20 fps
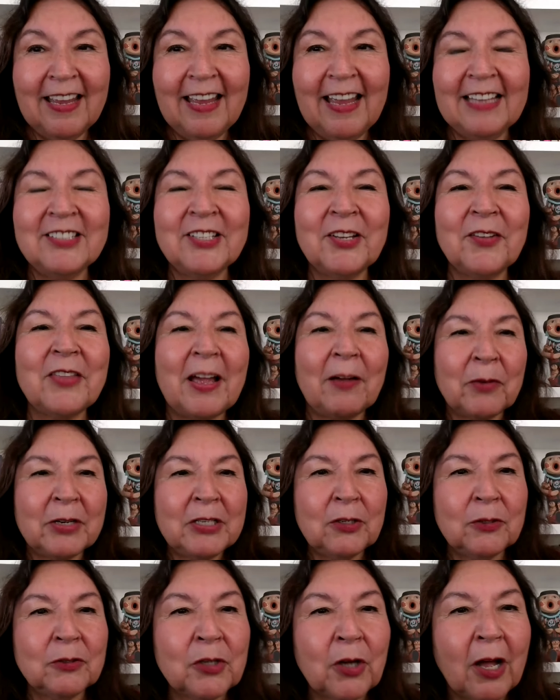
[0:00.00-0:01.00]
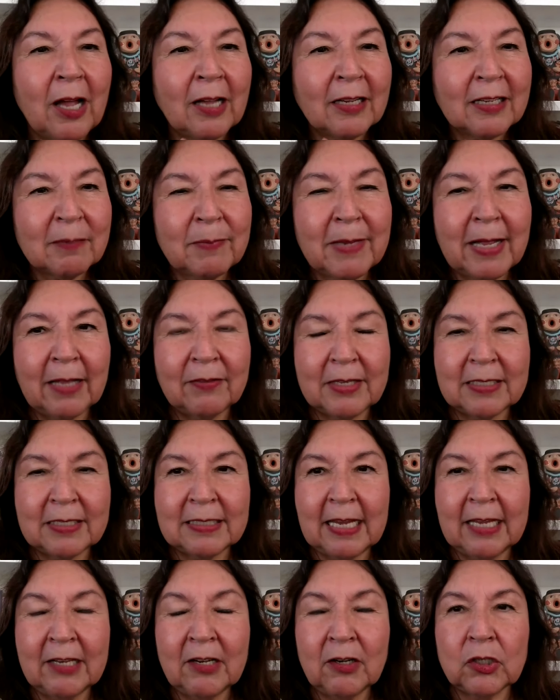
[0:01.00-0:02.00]
And so that when you talk about
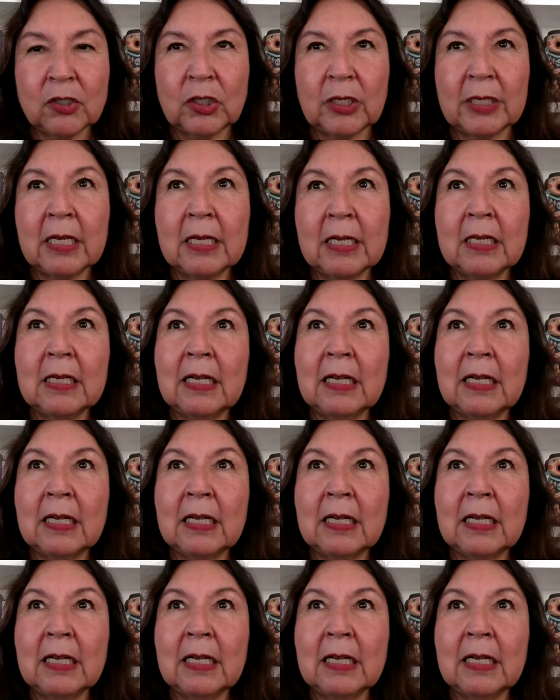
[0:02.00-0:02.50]
this energy,